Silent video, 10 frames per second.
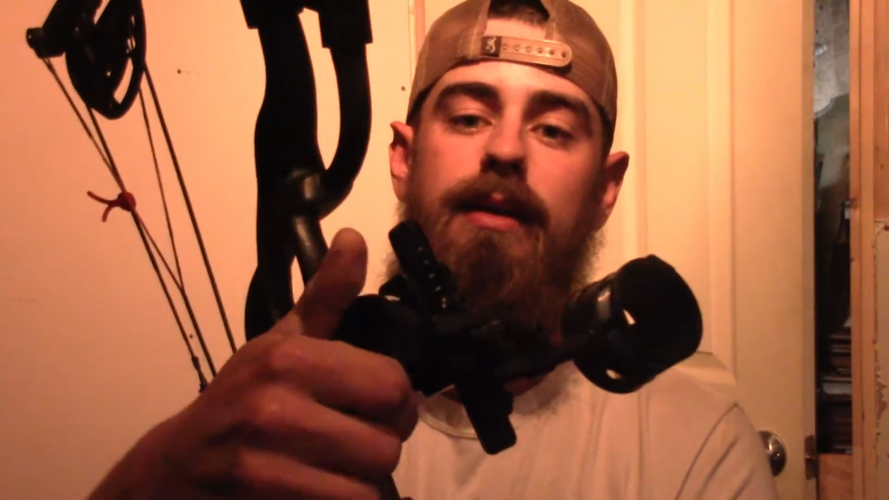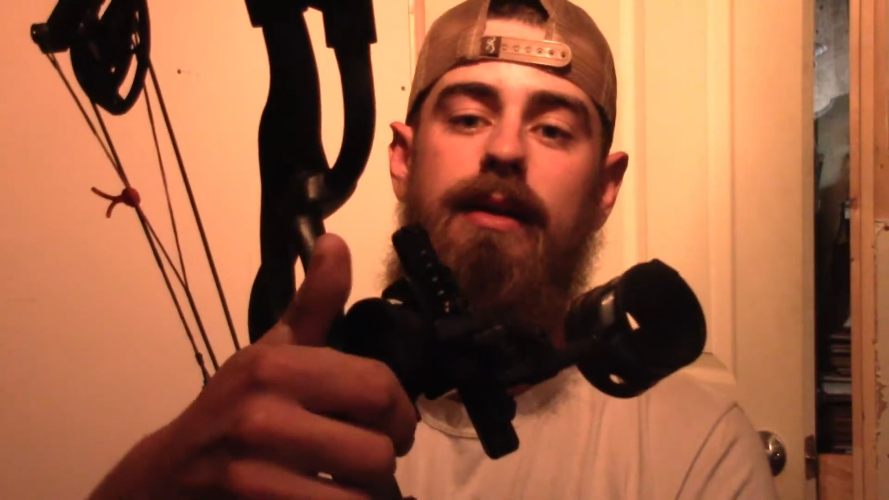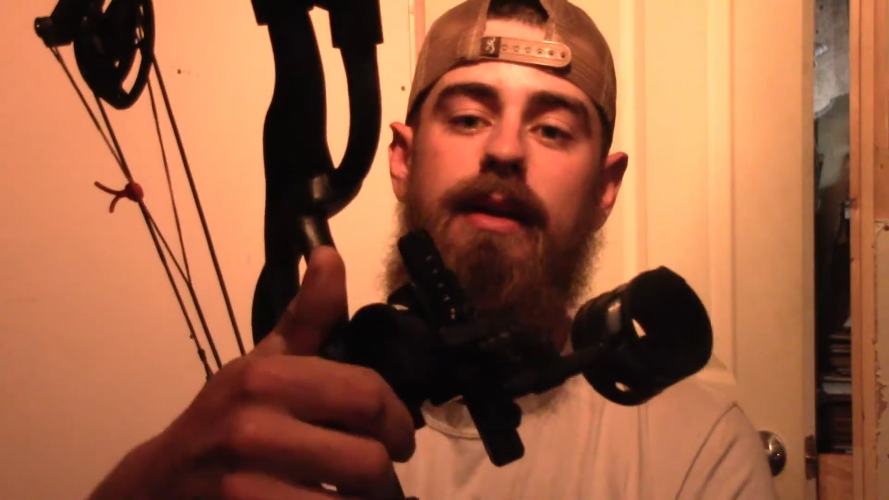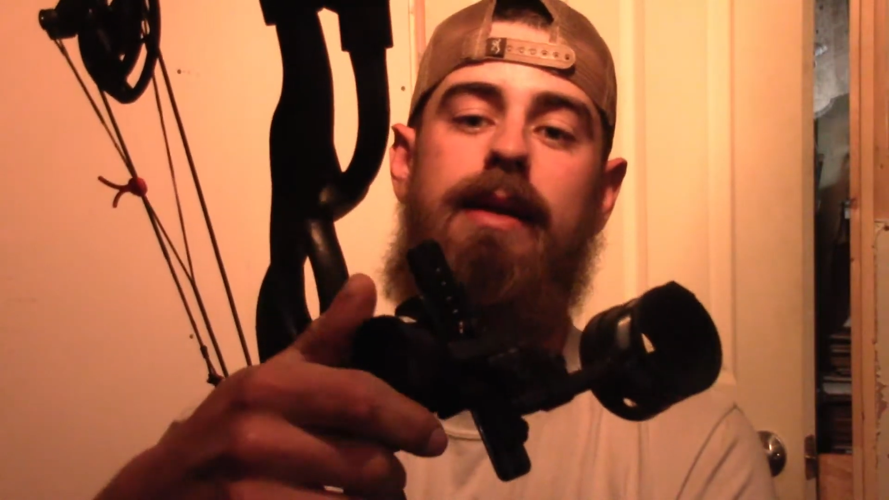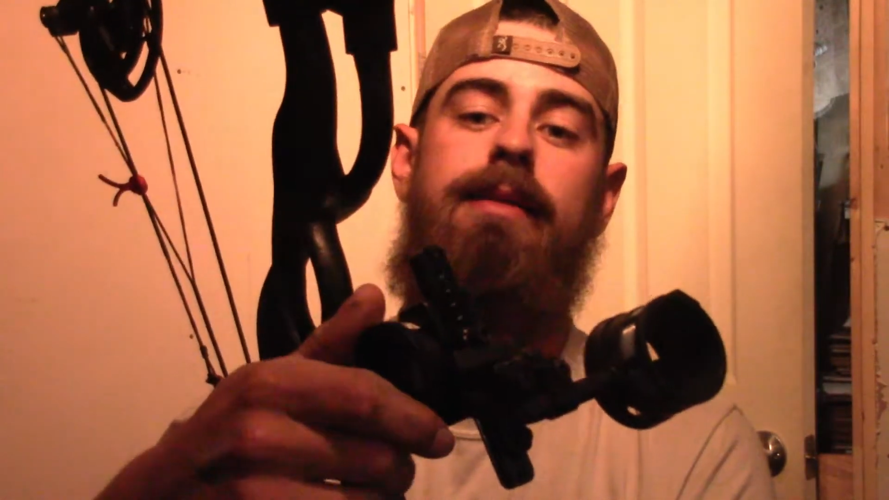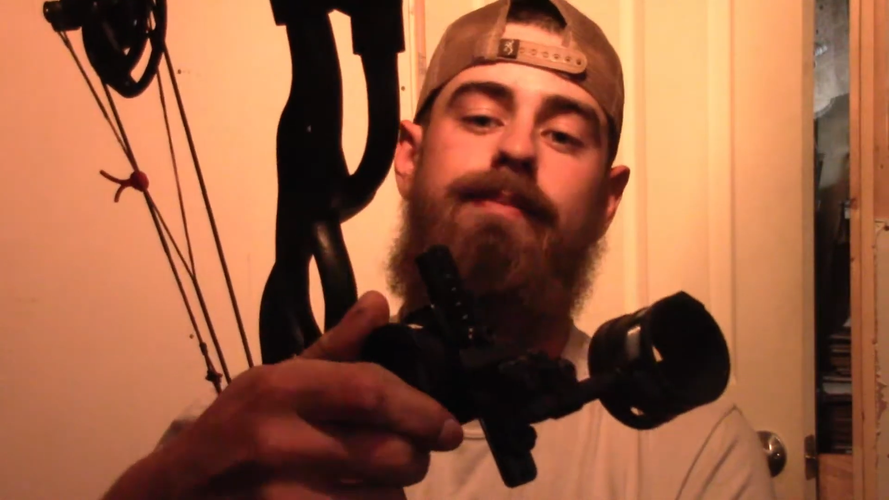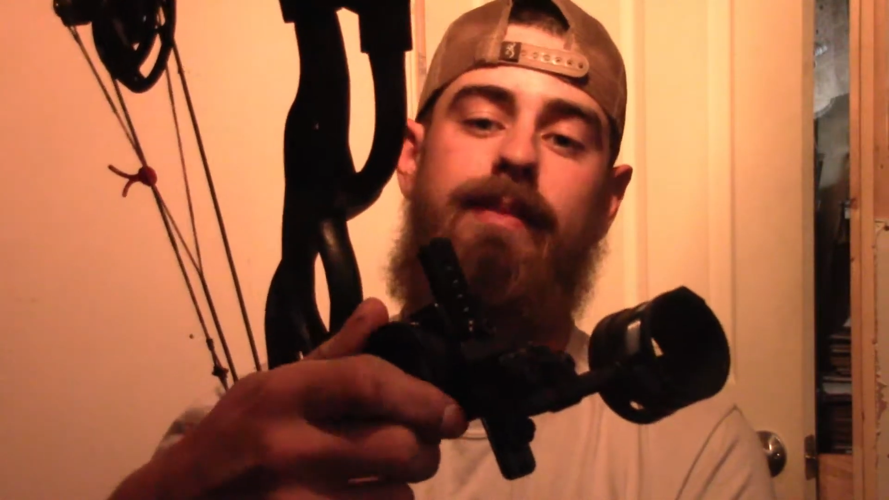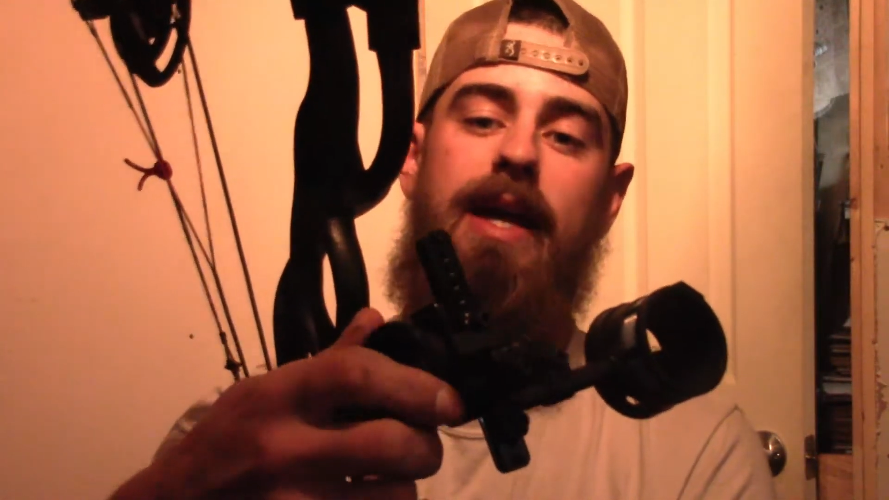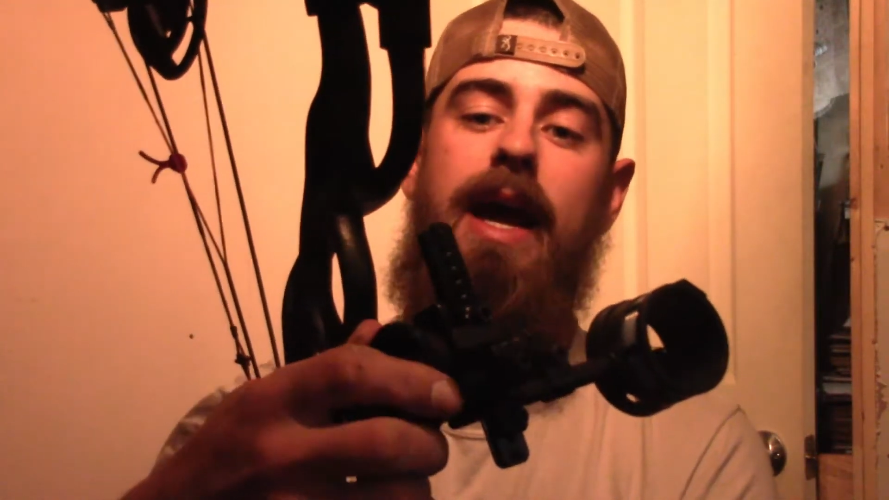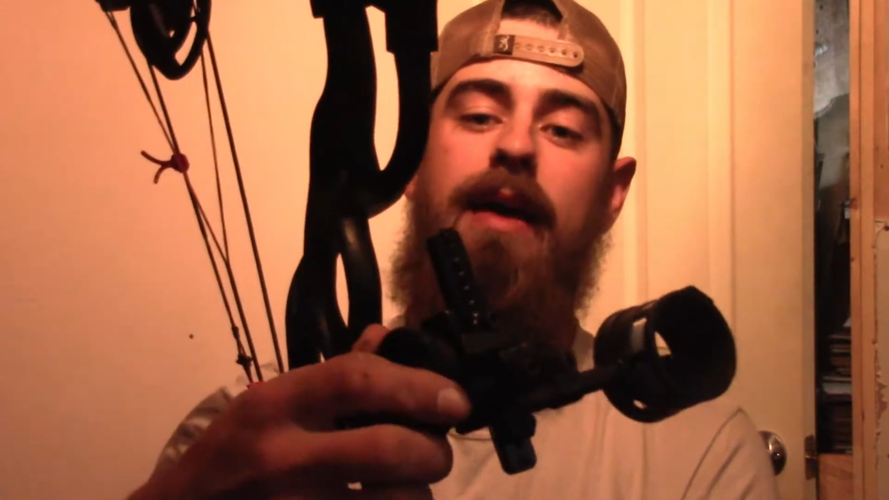like,
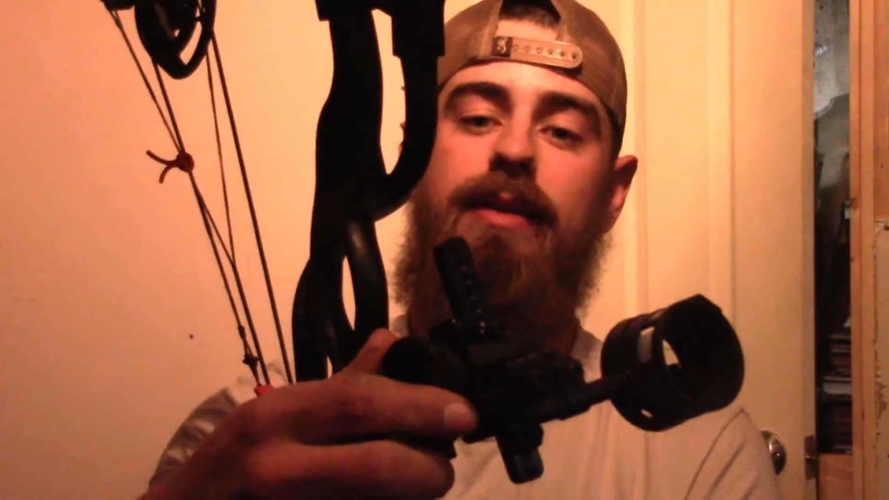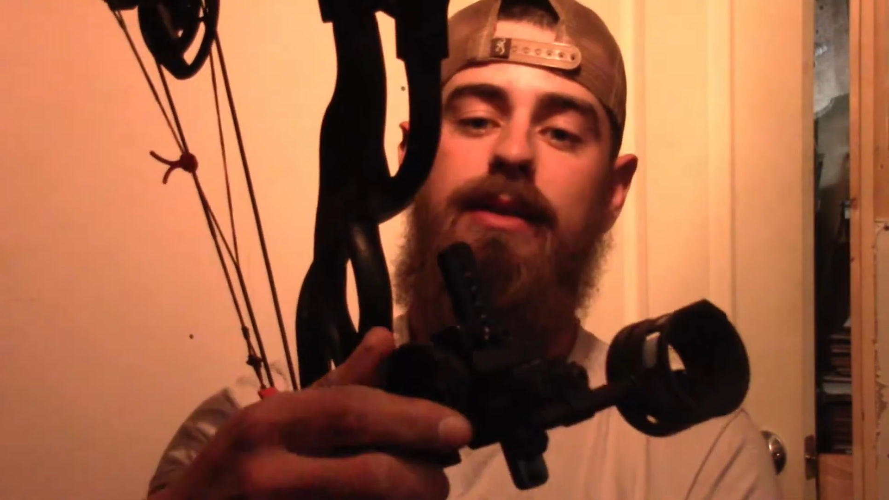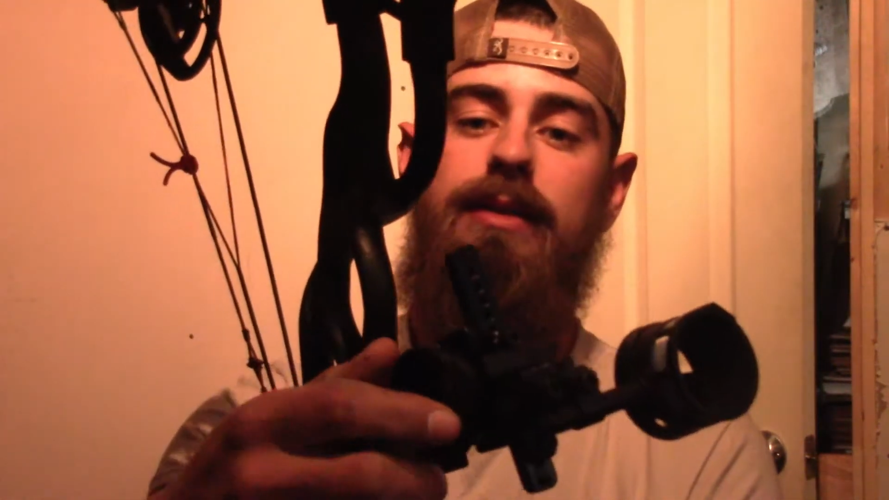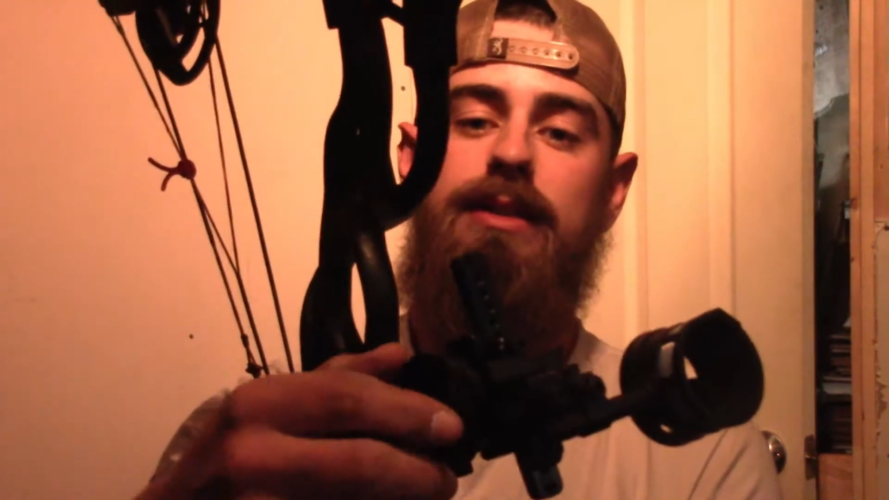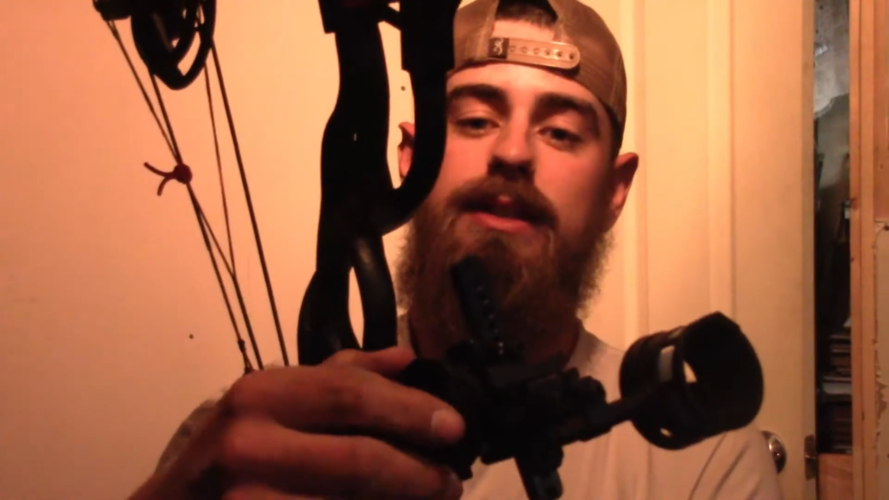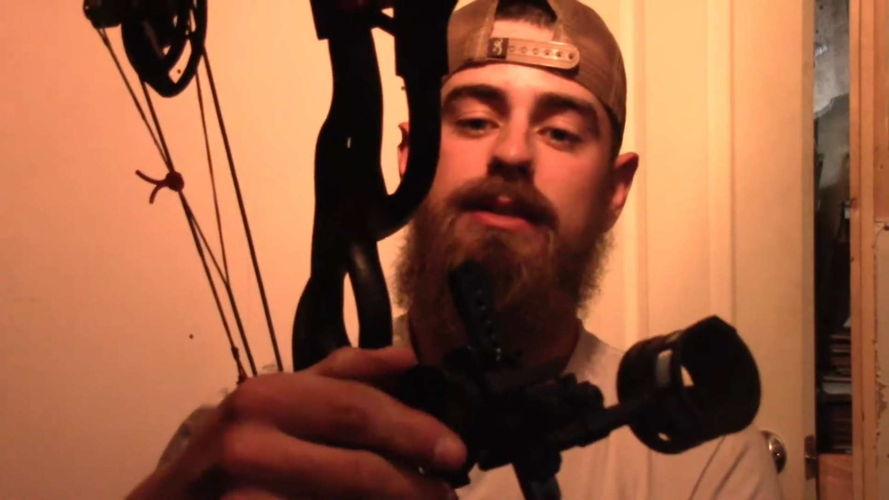I haven't used it,